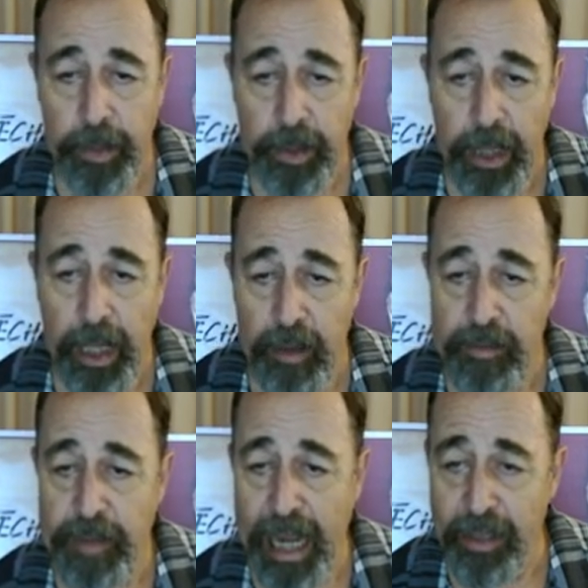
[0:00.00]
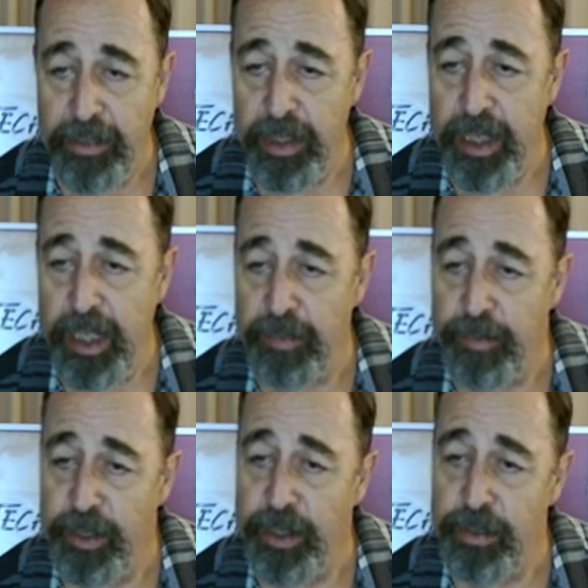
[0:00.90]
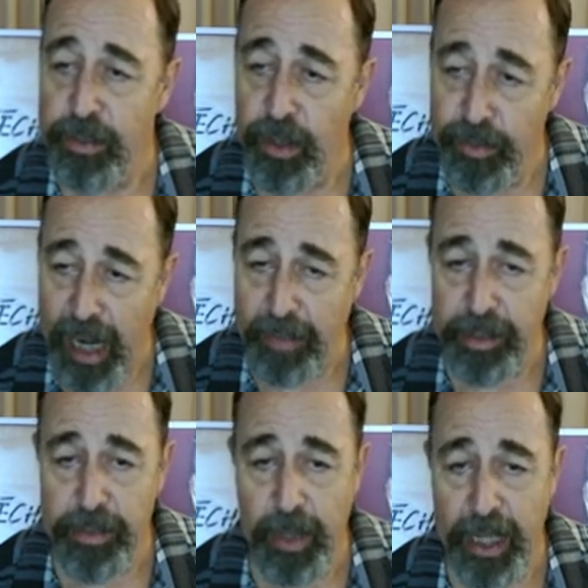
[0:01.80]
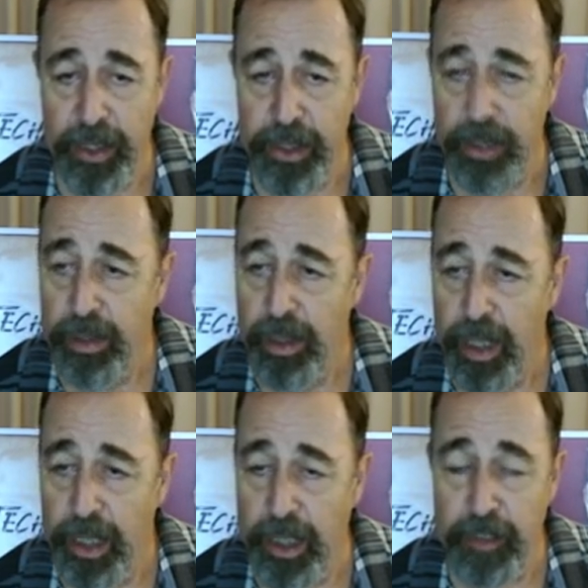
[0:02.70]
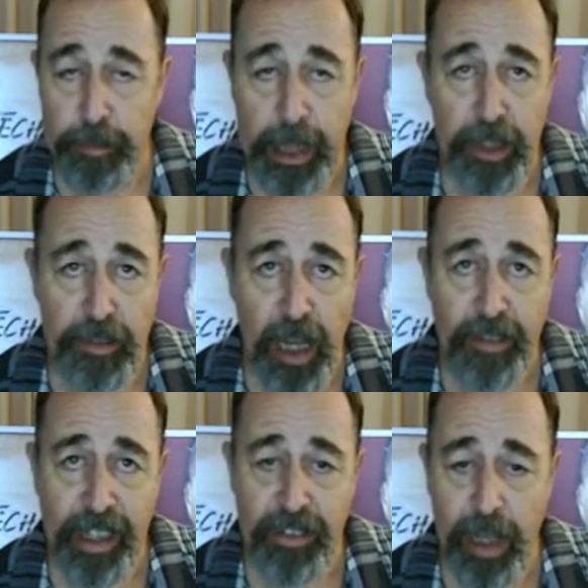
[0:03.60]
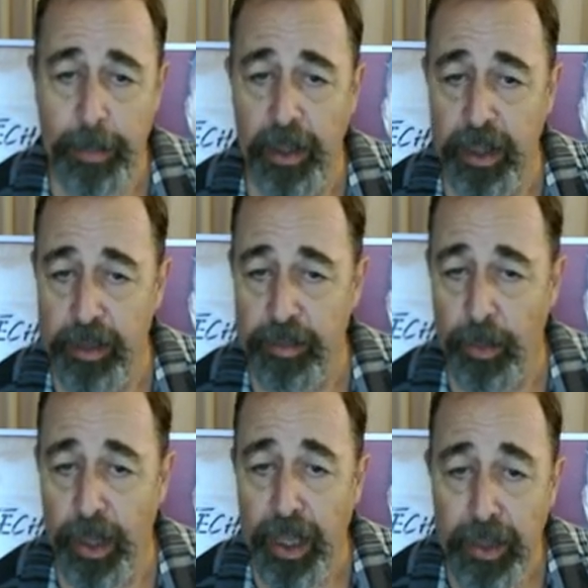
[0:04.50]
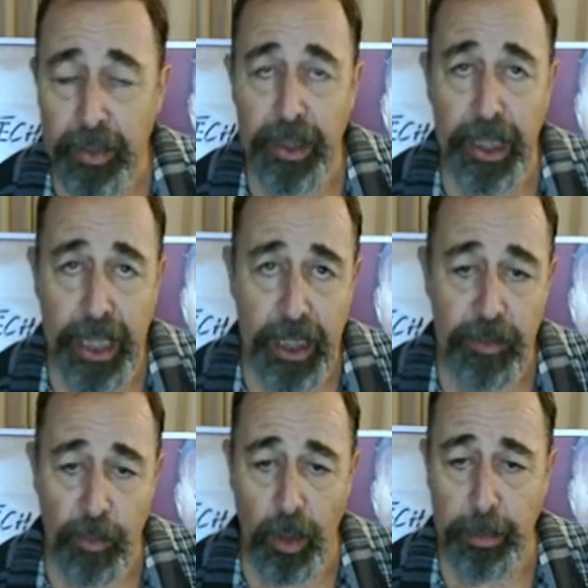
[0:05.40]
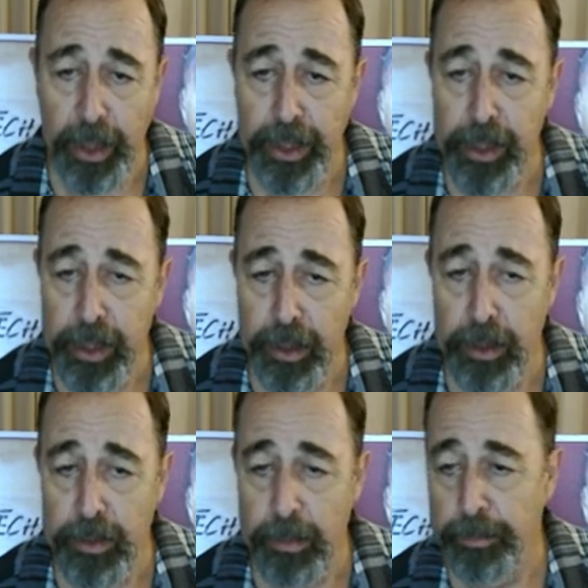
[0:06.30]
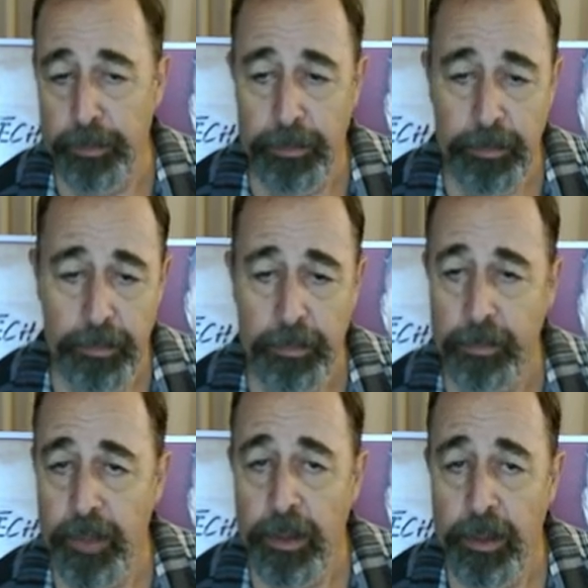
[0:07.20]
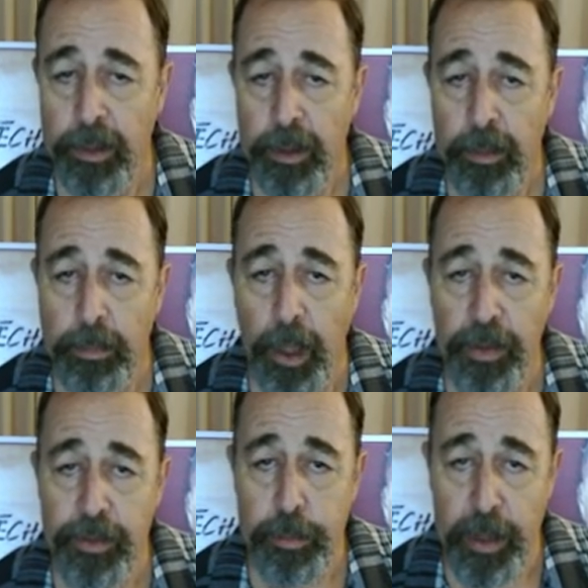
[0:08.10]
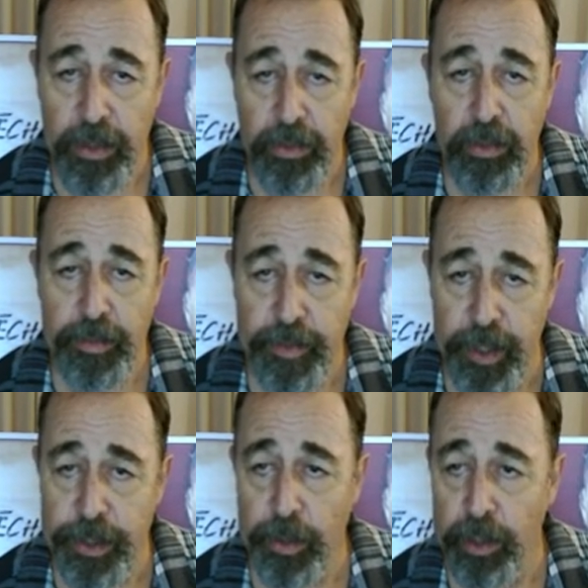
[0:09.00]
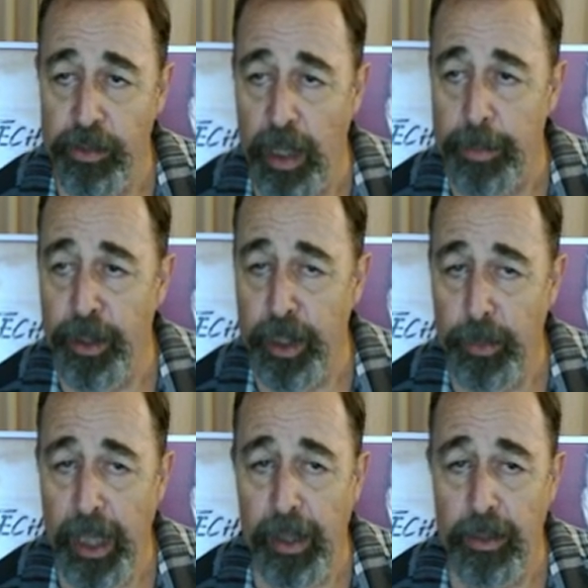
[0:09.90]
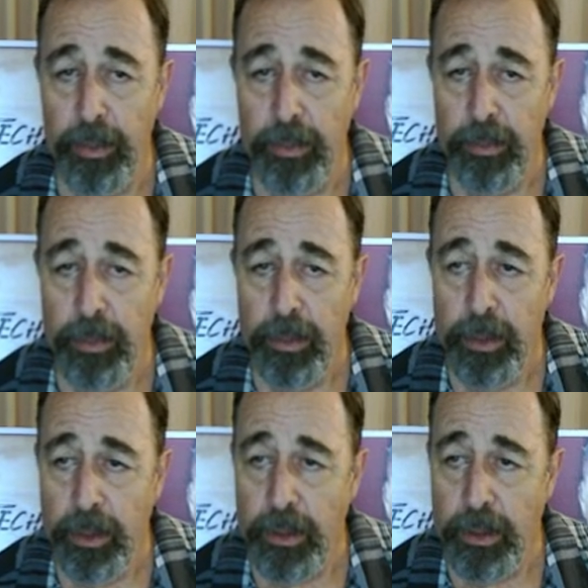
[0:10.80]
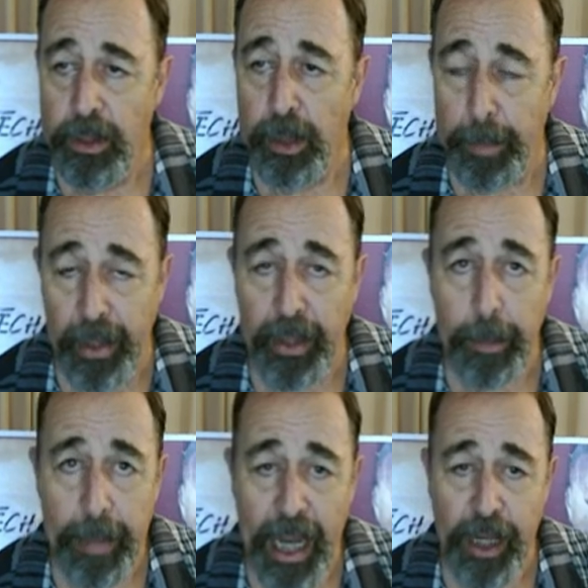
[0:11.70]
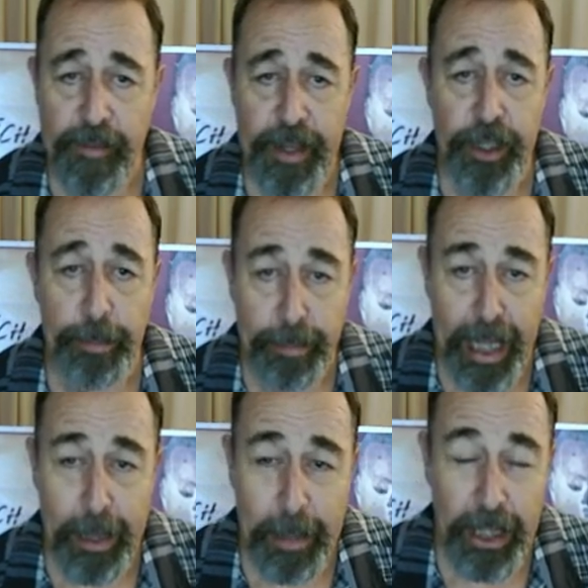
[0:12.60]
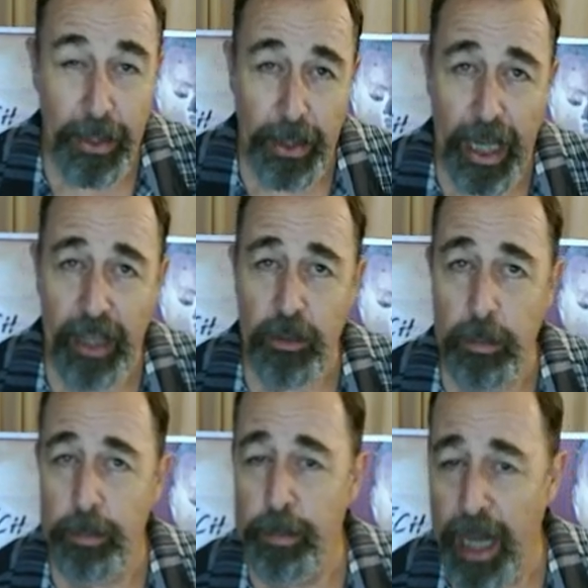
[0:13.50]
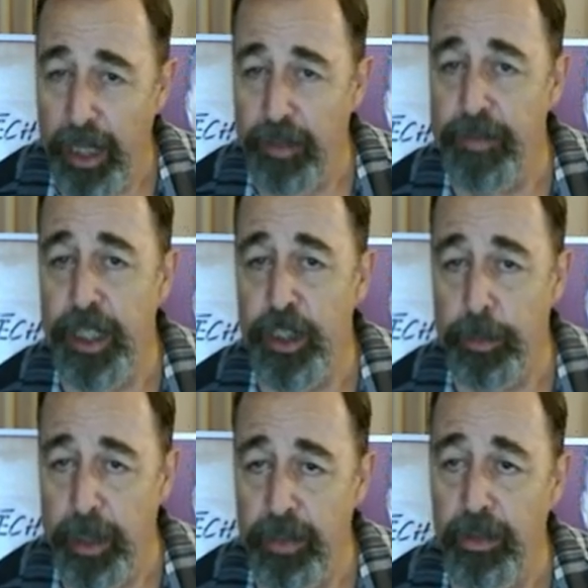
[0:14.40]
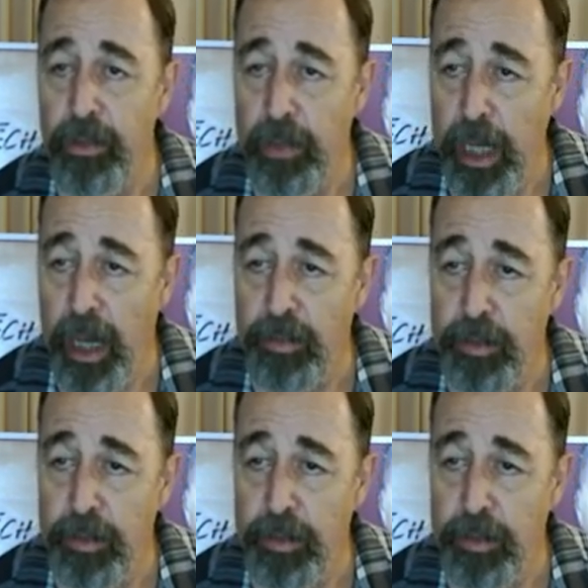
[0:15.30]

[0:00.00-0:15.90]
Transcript: They have vastly different survival strategies, and they've been evolving separately for 184 million years. Both species of fish are exceptionally rare. The American paddlefish may be the last paddlefish species left.